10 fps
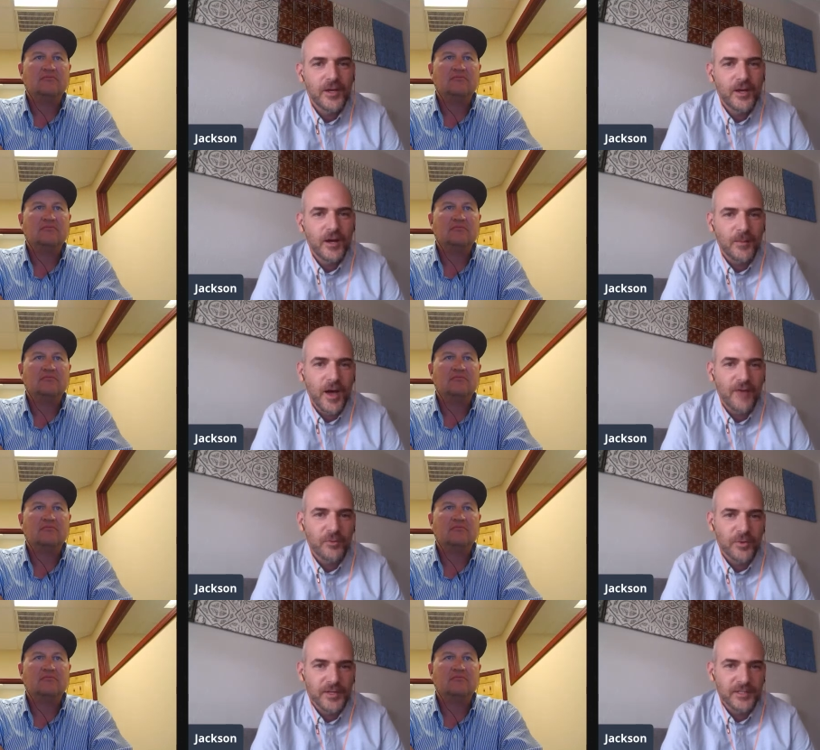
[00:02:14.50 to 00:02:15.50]
Speaker 1: um, have a
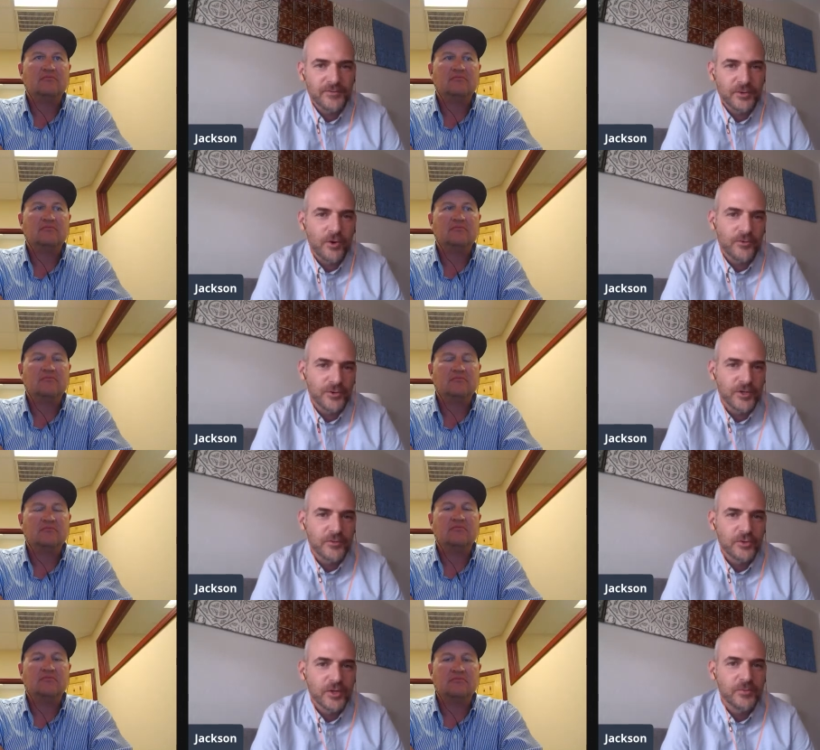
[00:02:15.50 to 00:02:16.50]
place of your own. You can
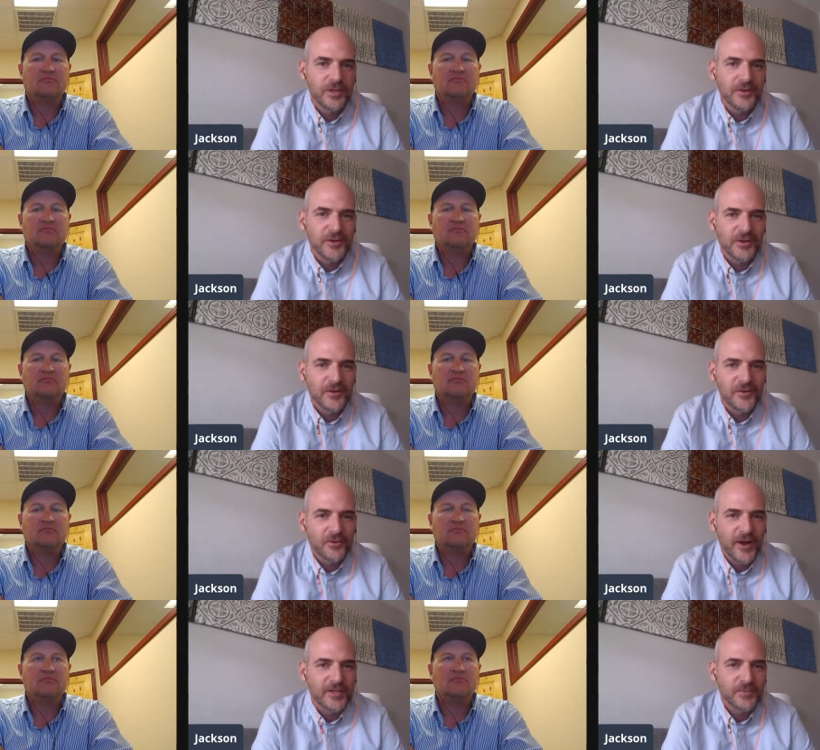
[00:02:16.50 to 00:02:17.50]
you can be the the
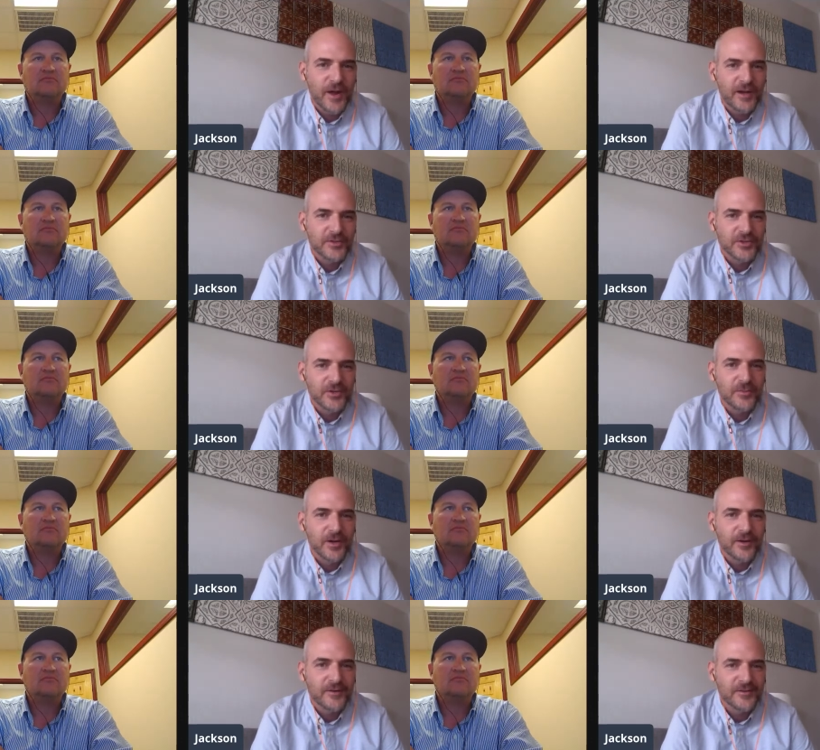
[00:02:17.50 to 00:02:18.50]
ranch manager,
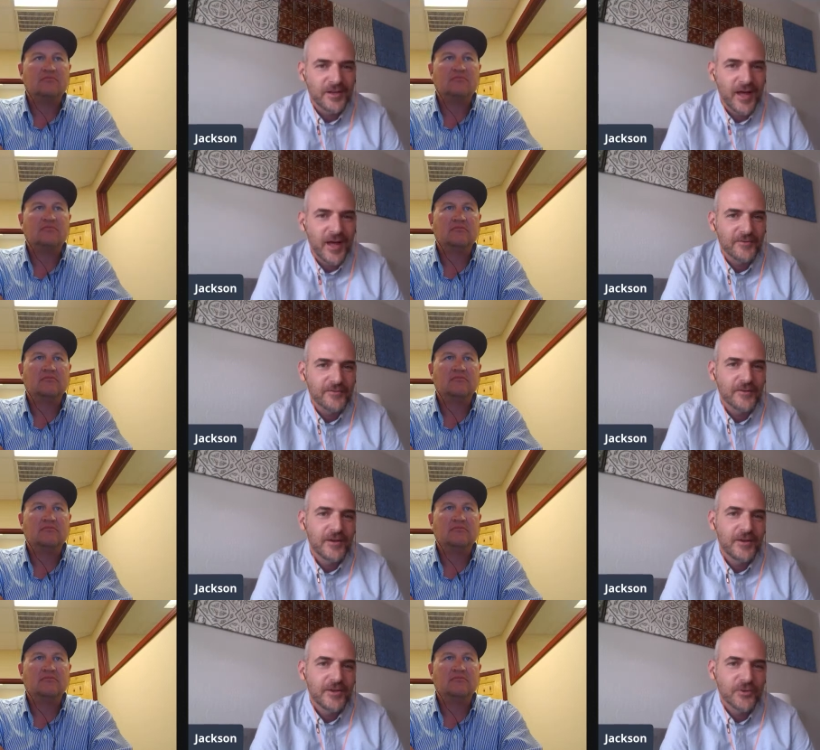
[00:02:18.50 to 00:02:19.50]
but to have
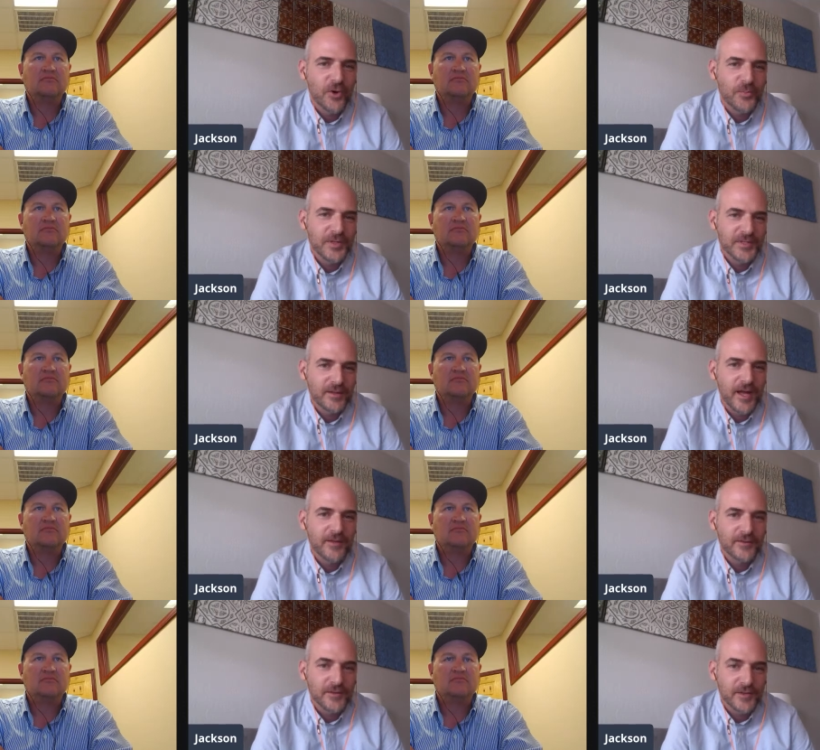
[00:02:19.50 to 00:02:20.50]
your own piece of
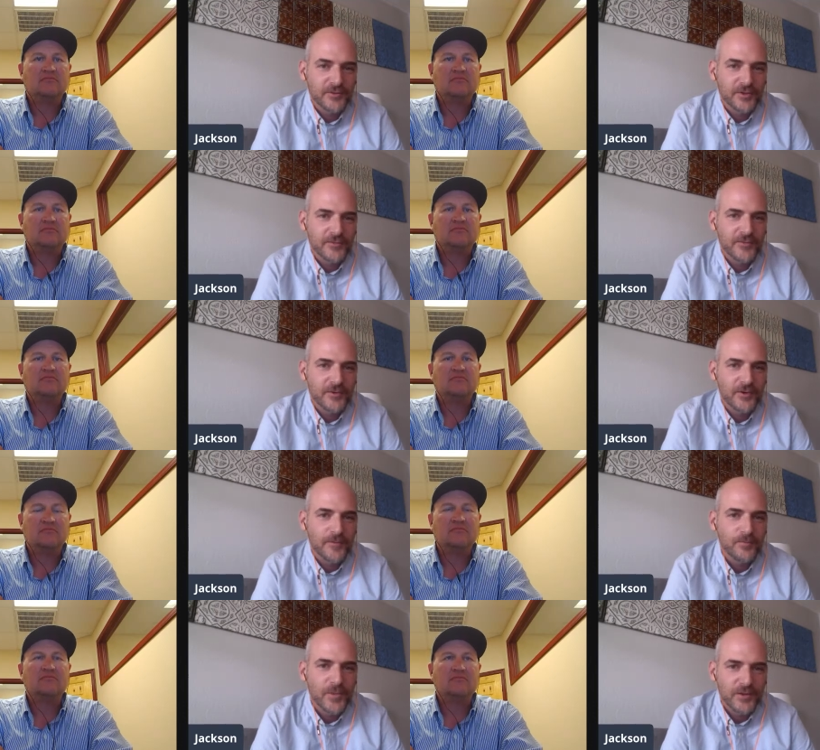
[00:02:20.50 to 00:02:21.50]
land is, is really
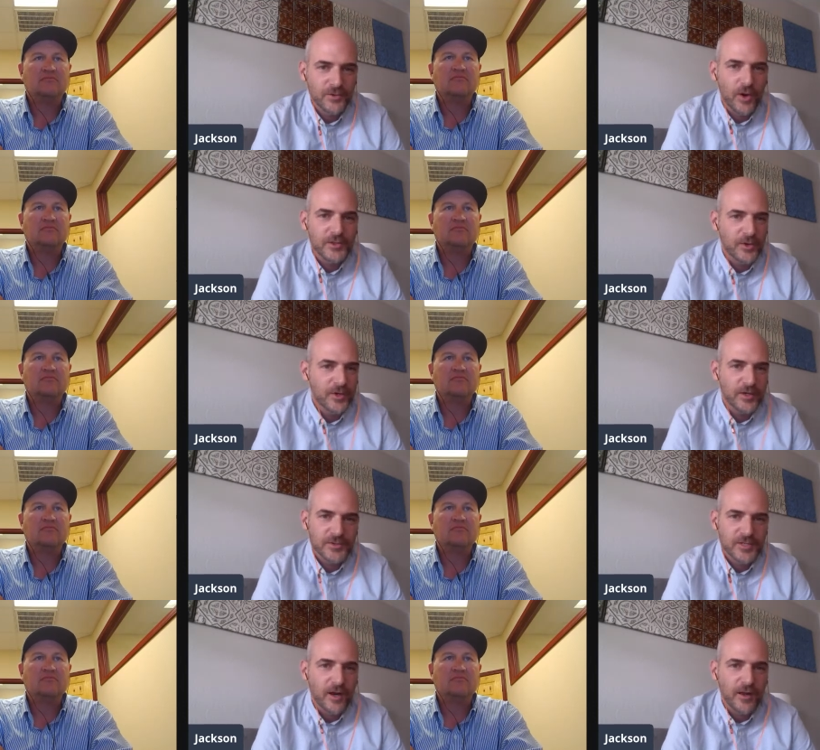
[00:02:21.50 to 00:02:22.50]
difficult. And so I was working
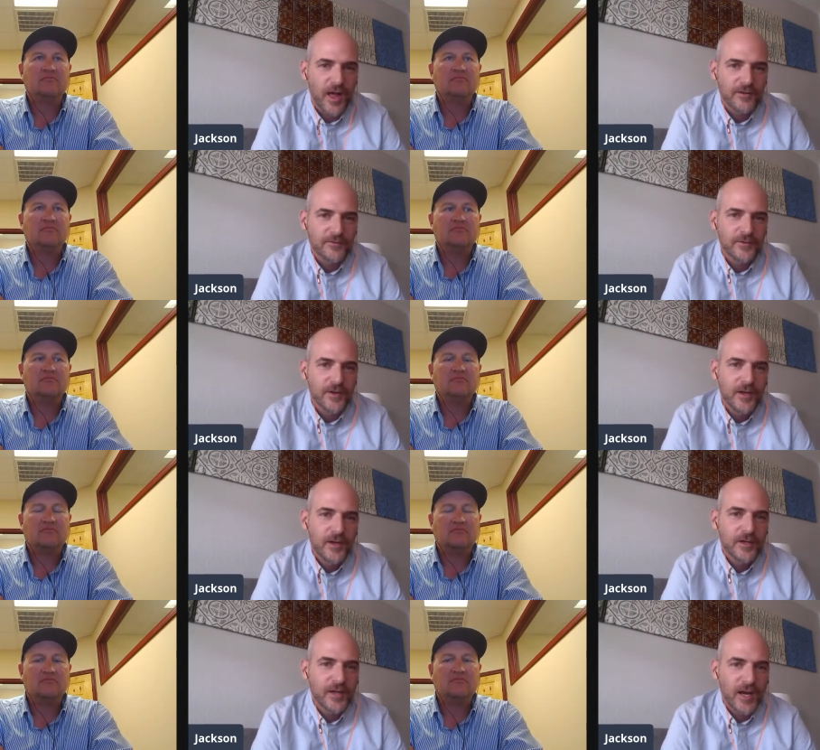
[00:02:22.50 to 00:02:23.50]
just on a lot of
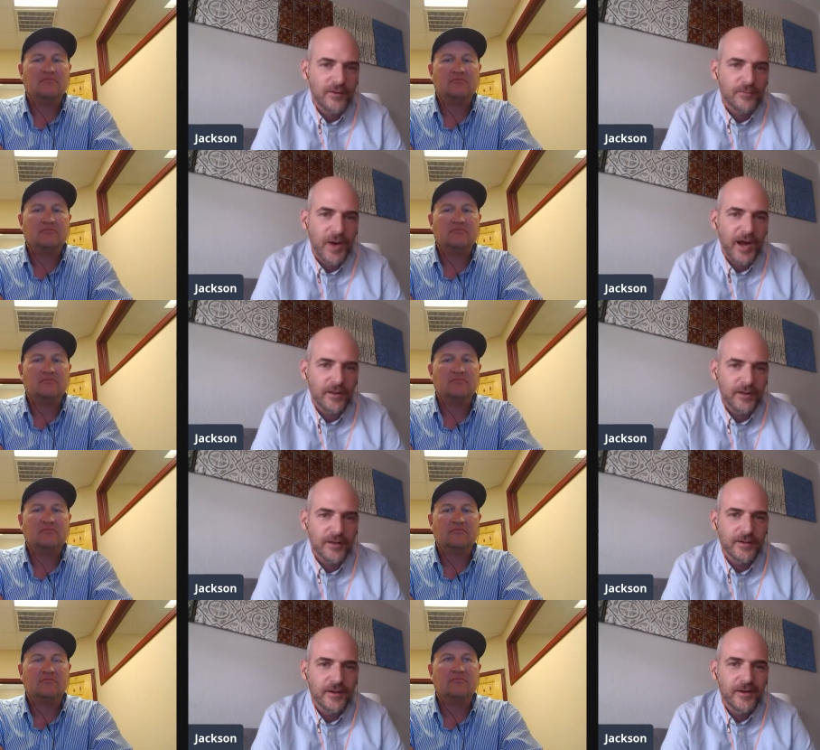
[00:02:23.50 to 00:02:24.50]
kind of
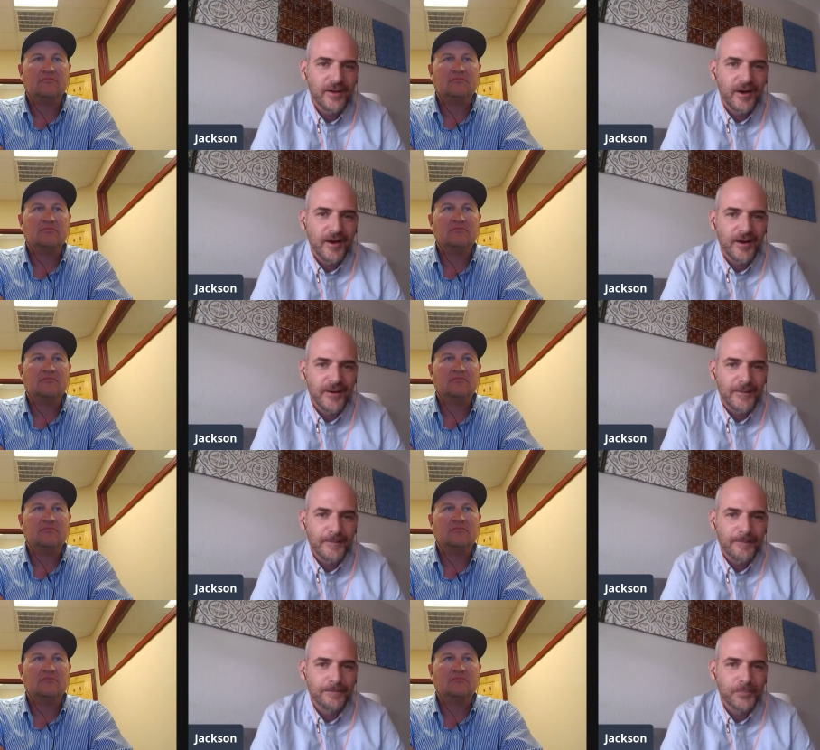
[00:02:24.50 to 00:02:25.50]
pilot
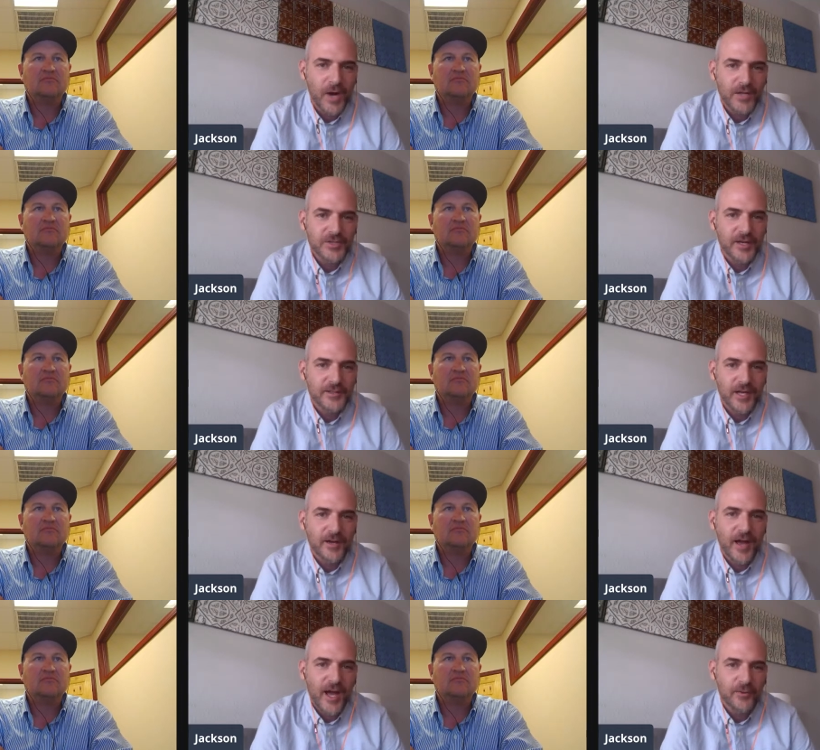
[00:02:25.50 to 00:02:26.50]
um, projects
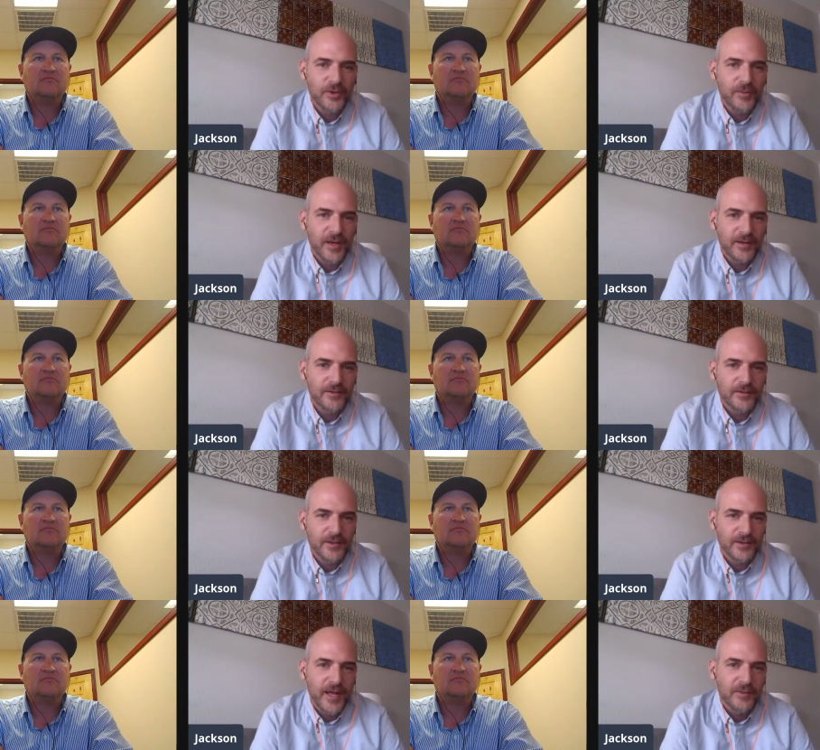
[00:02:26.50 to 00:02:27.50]
on how do we make
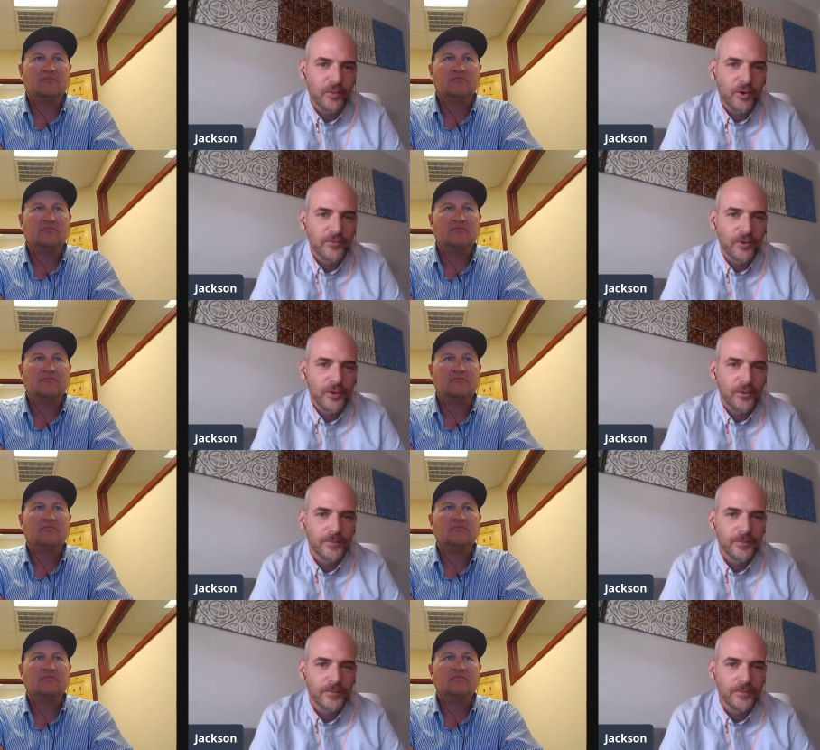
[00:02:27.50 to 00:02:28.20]
this land more affordable.